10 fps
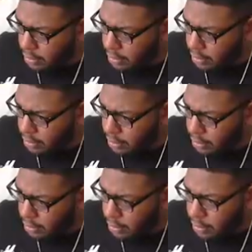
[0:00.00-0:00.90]

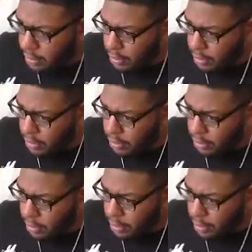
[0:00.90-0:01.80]

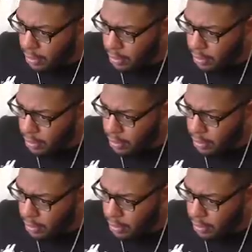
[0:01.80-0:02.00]
Nobody speaks.